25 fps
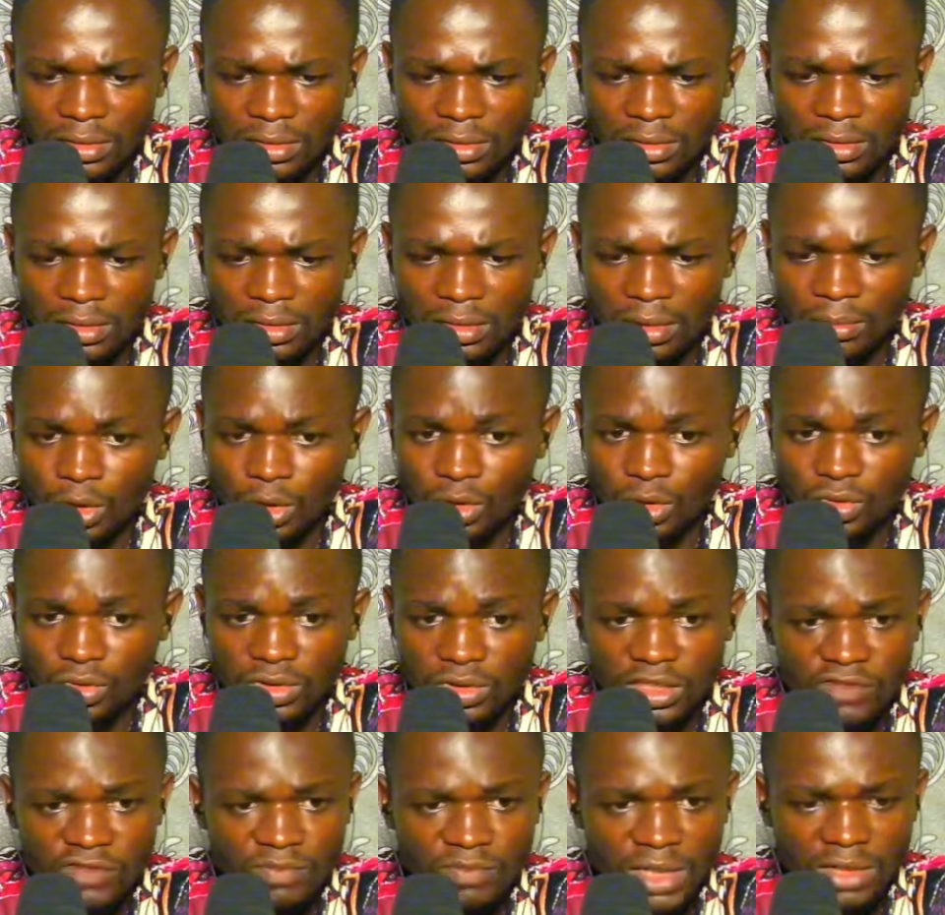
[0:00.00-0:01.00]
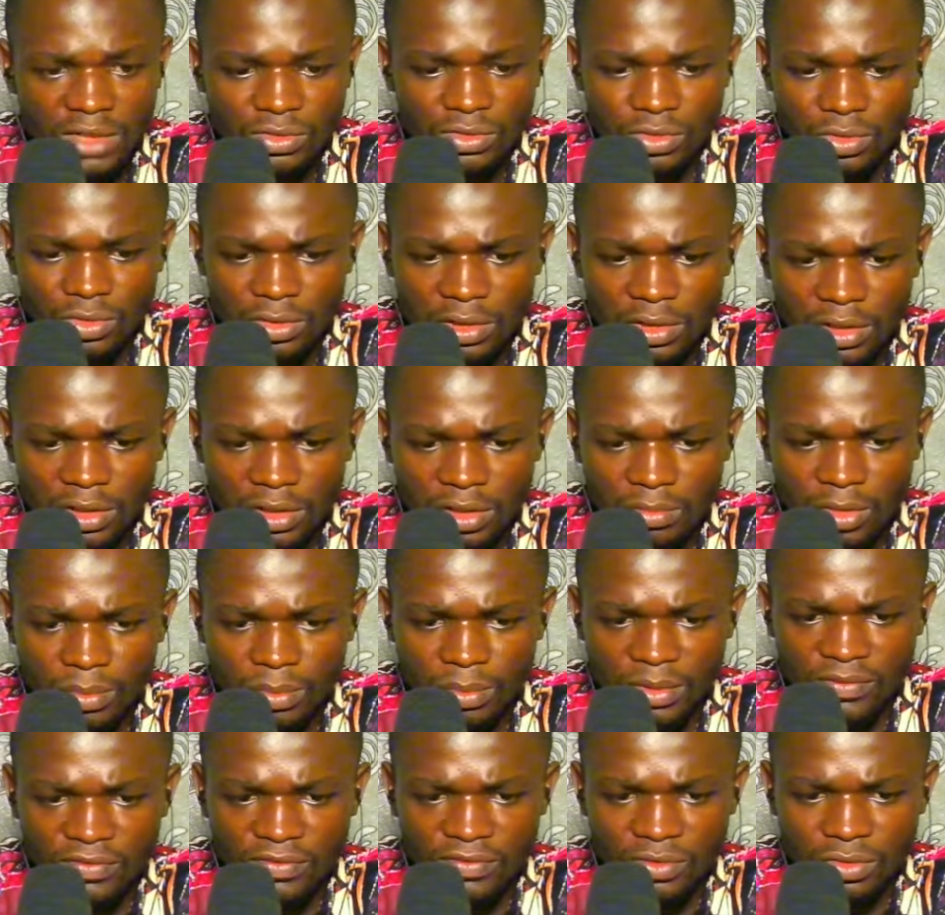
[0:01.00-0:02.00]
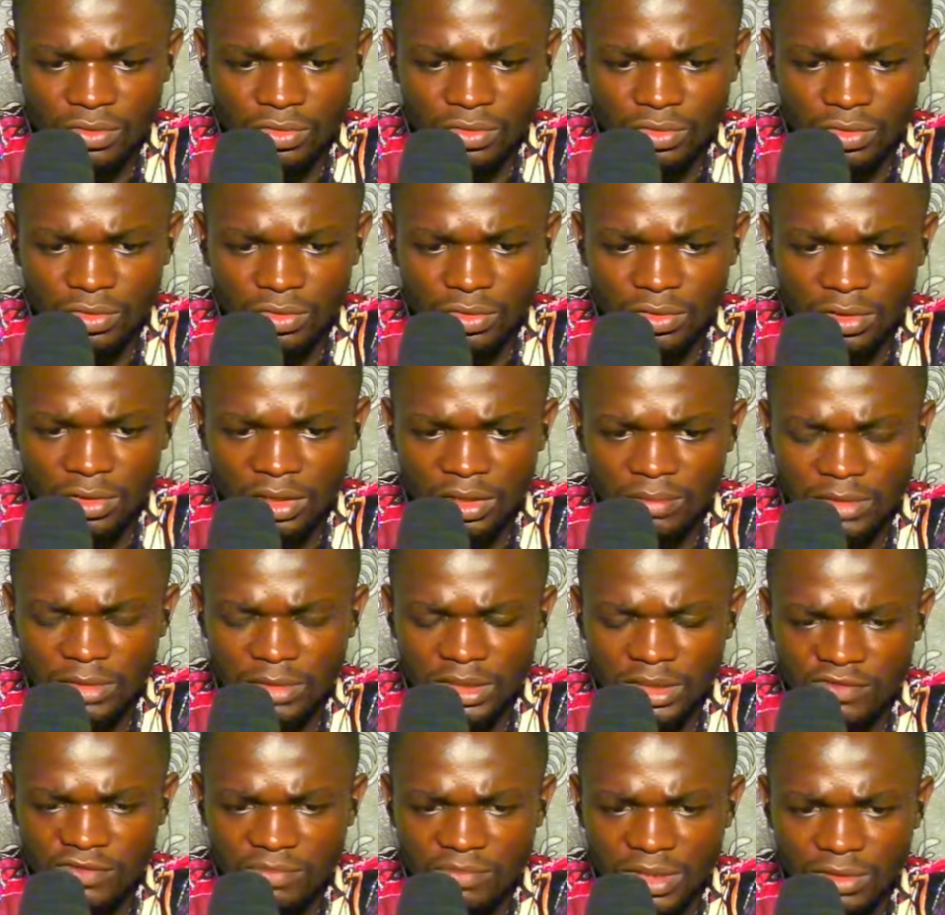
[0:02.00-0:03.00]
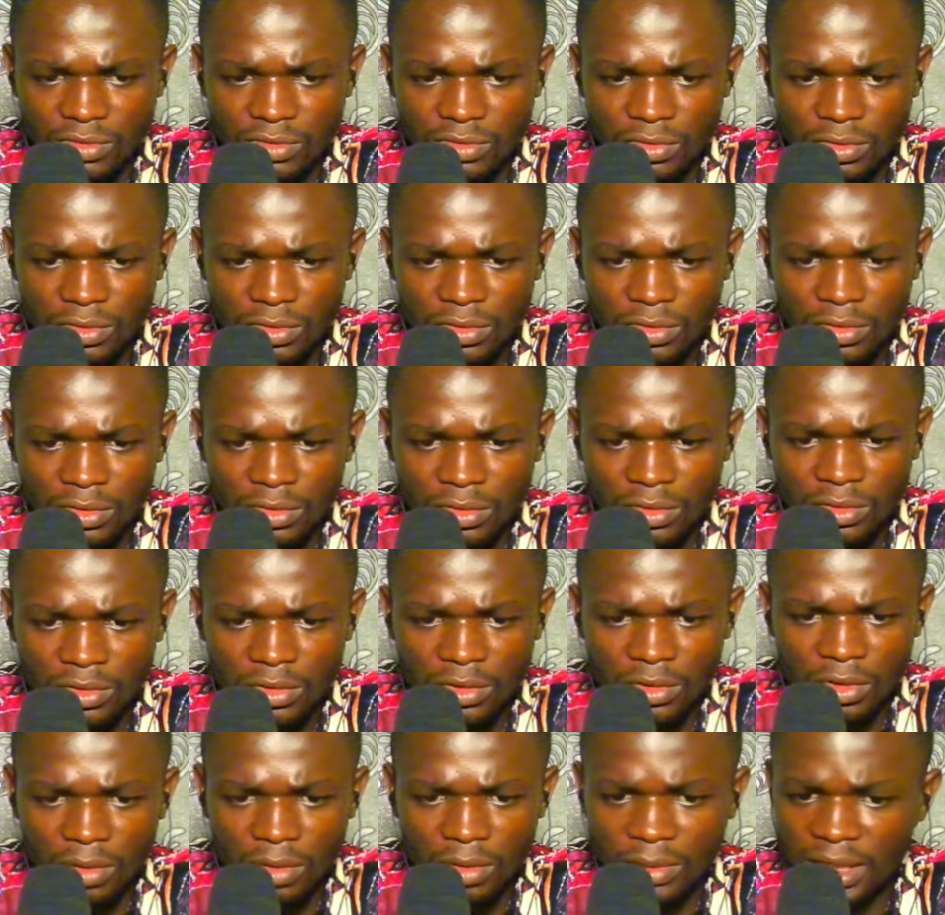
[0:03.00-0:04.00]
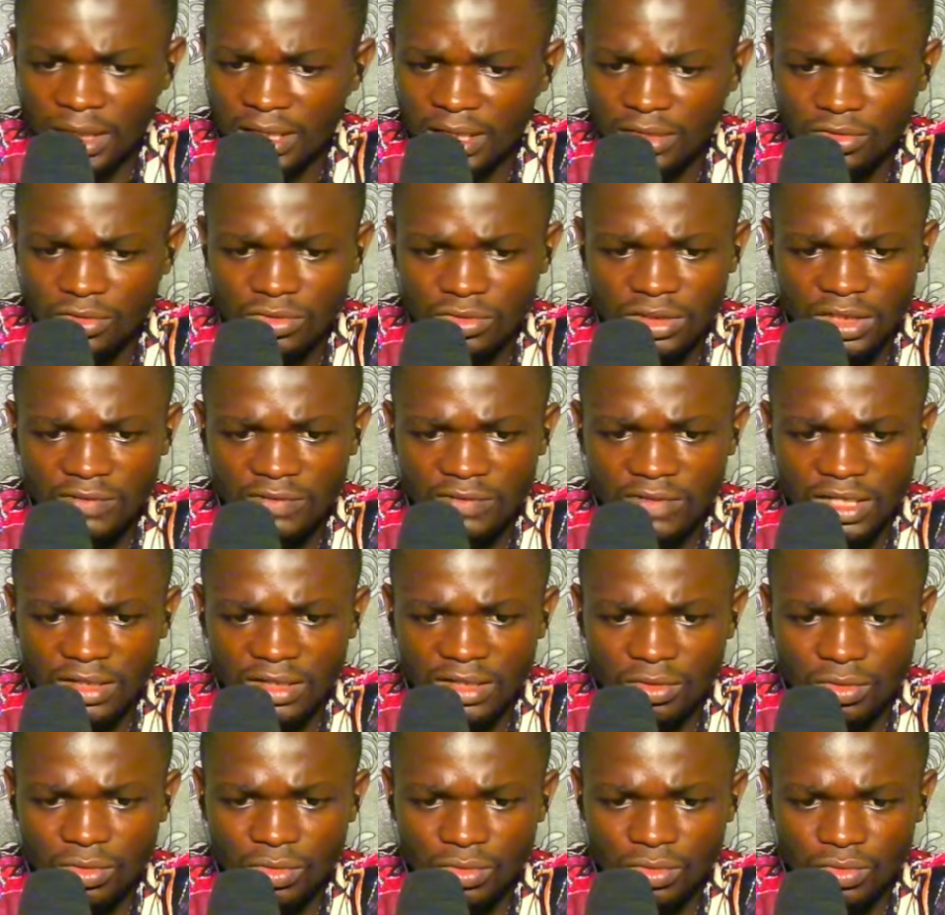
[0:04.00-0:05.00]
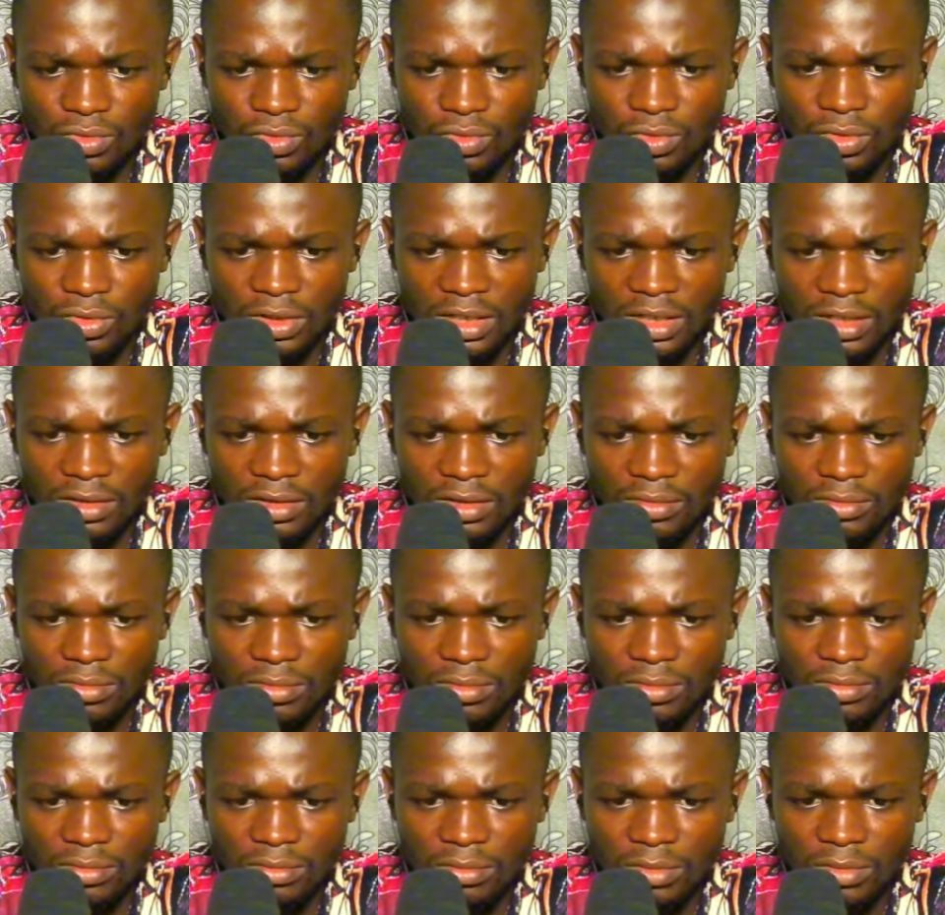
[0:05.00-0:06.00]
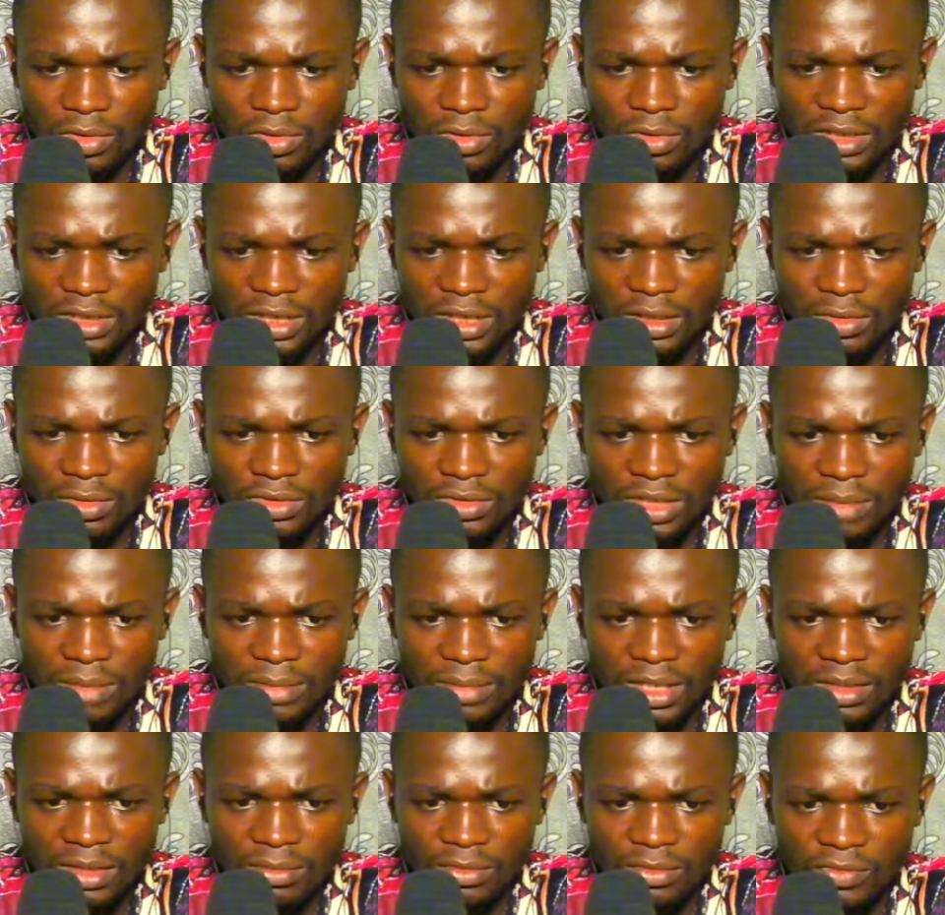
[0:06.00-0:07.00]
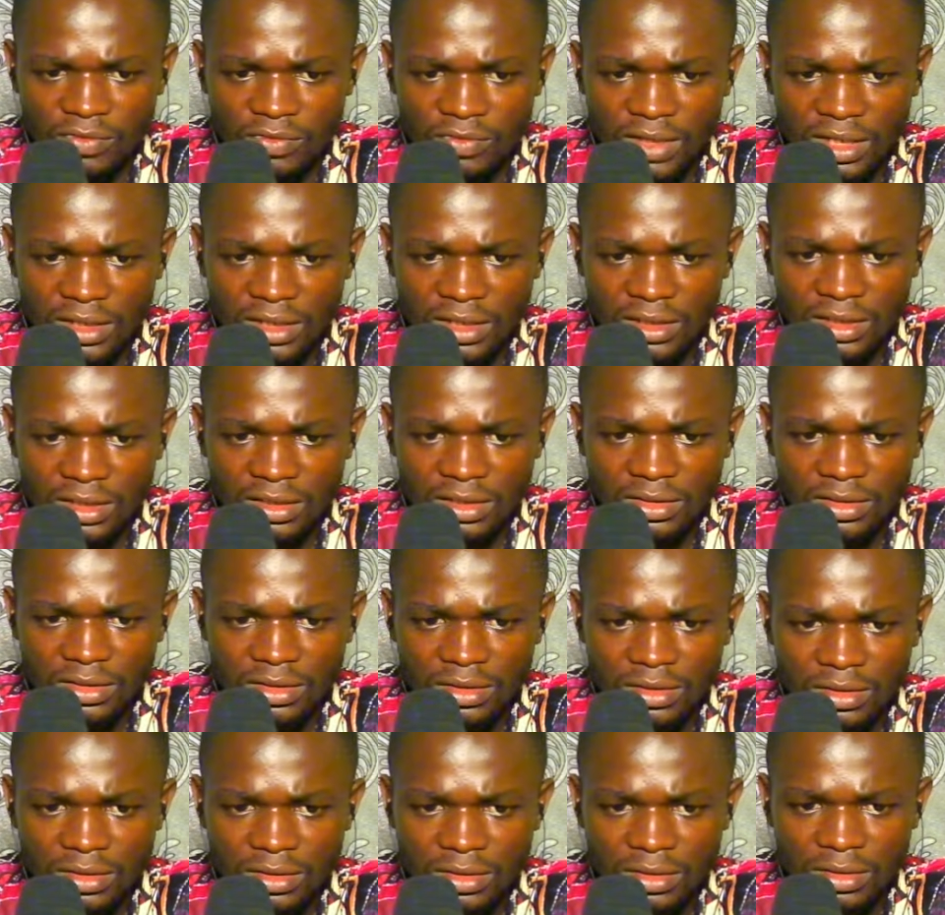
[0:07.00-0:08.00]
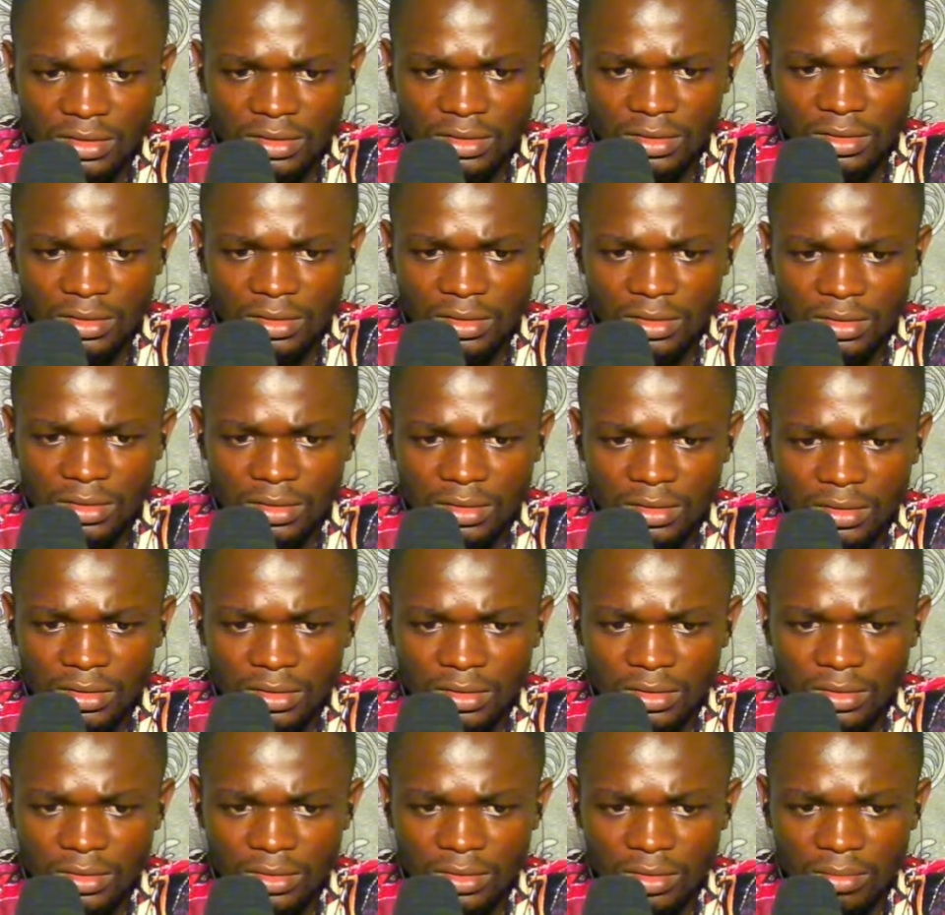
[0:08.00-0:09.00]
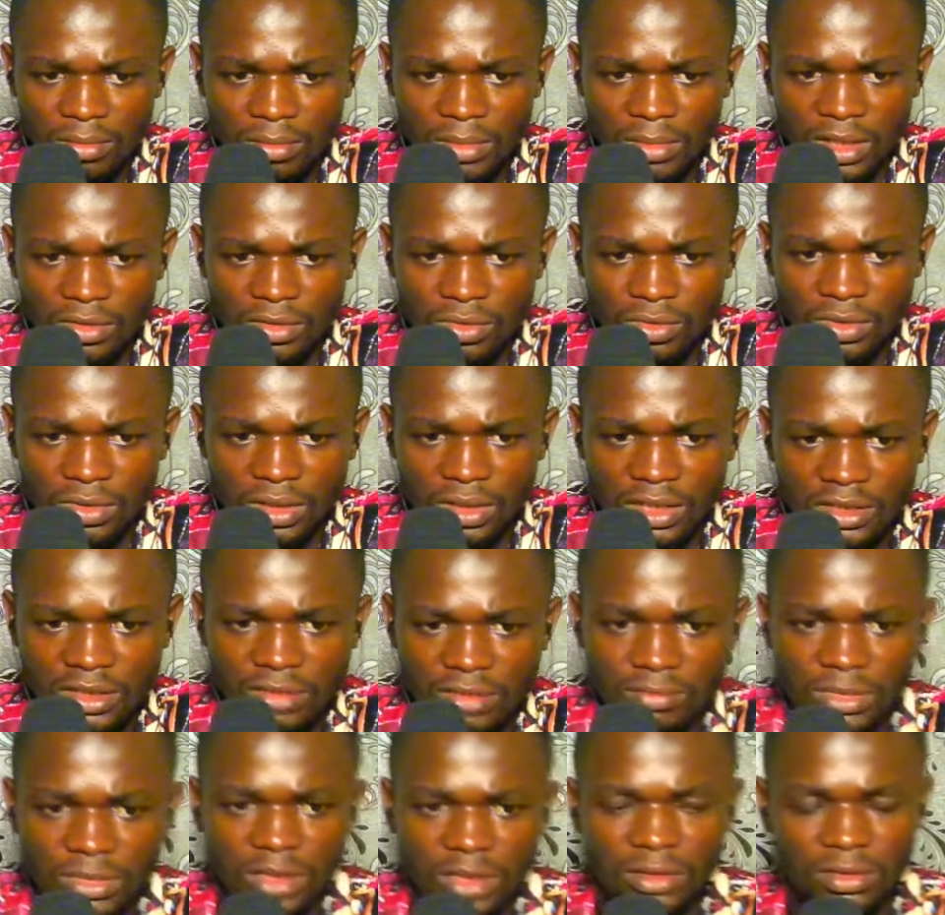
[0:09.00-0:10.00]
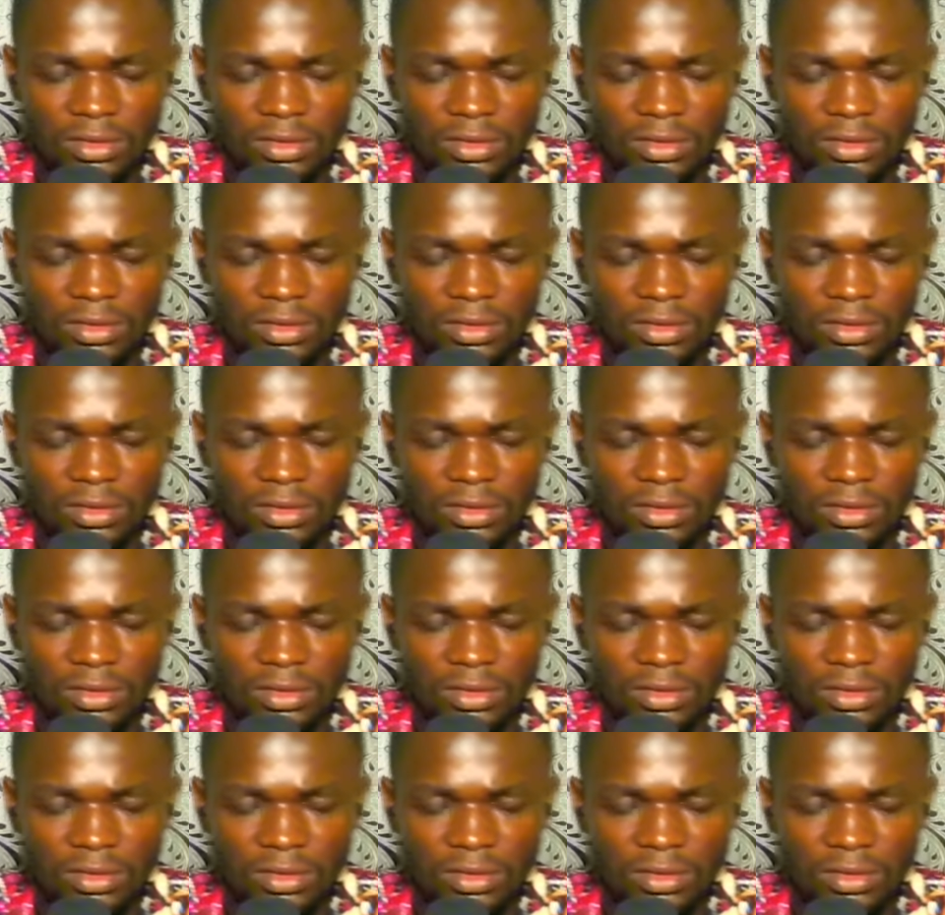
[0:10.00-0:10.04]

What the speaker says: I'm going to save my rook. I'm up a full rook. Let me save my rook. Opponent has to save their own rook now because else I play a move like this. Oh my goodness me.